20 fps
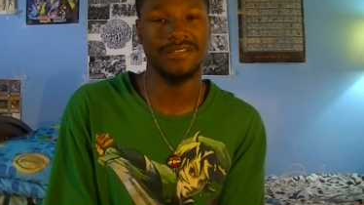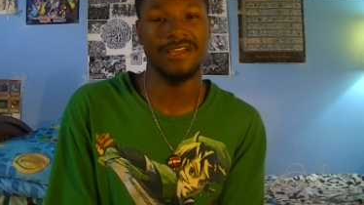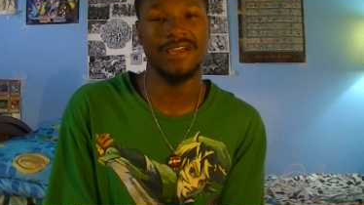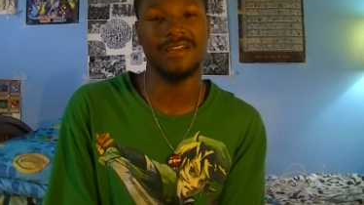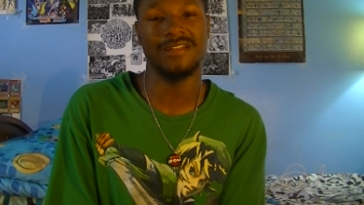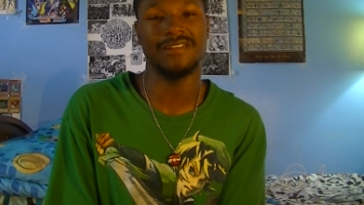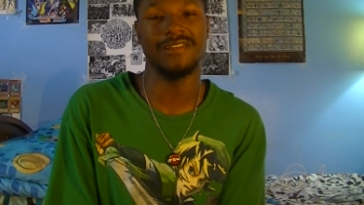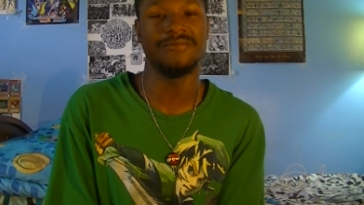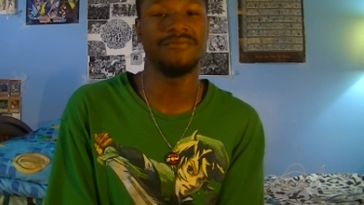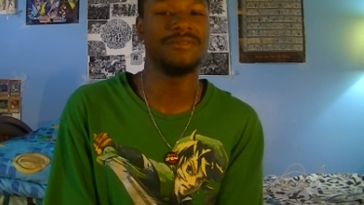
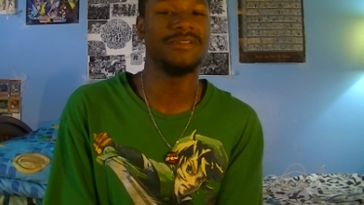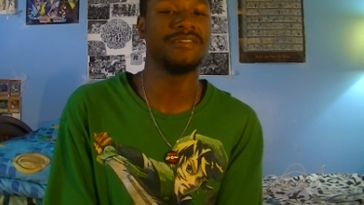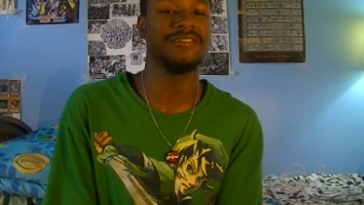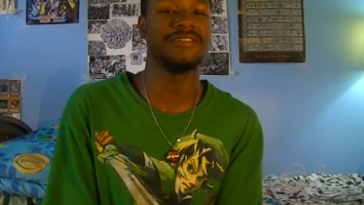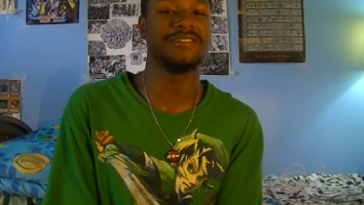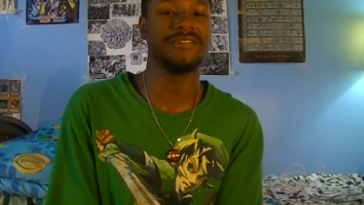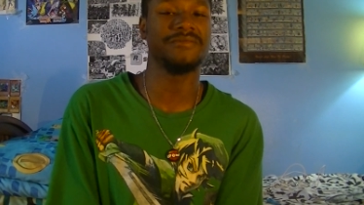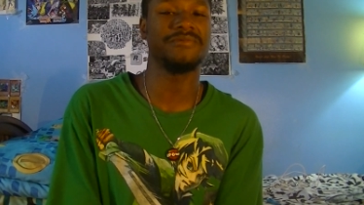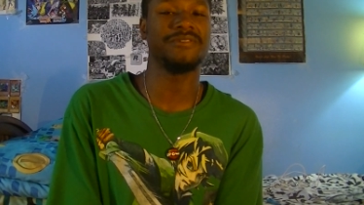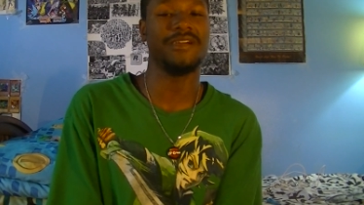had the
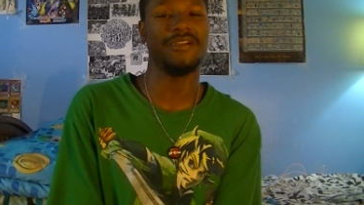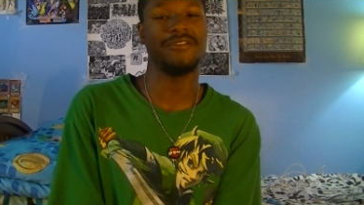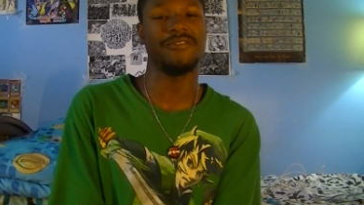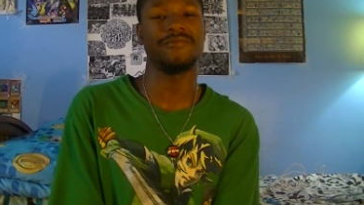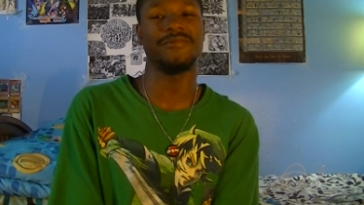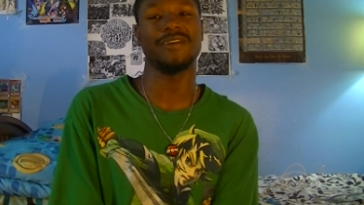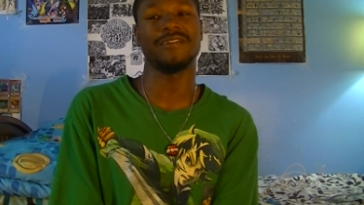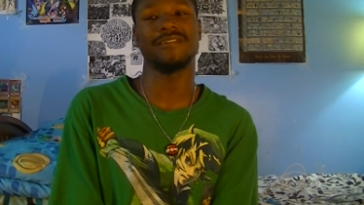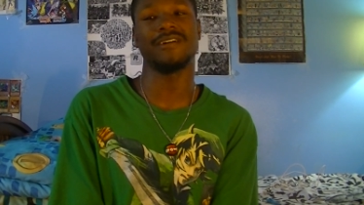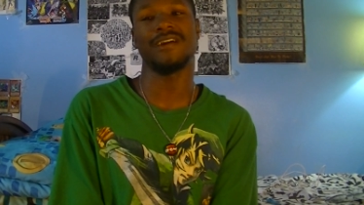biggest impact on
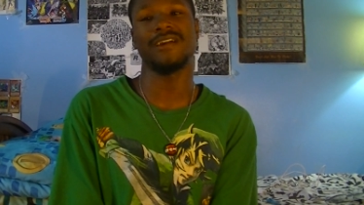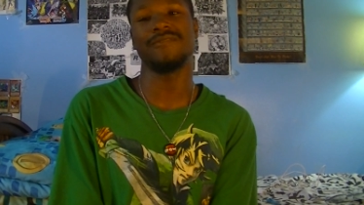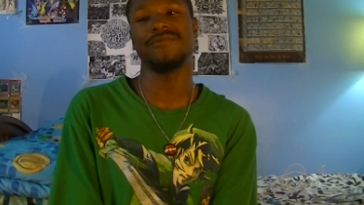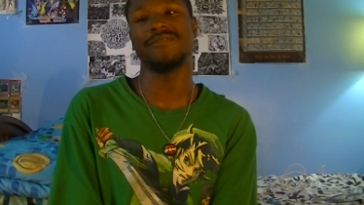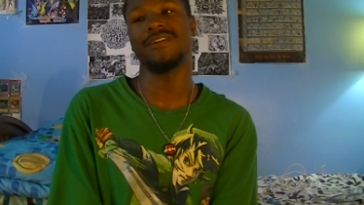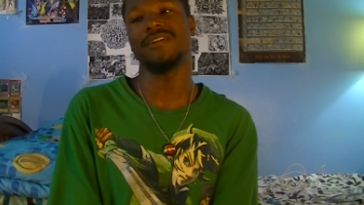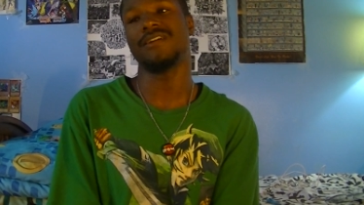my life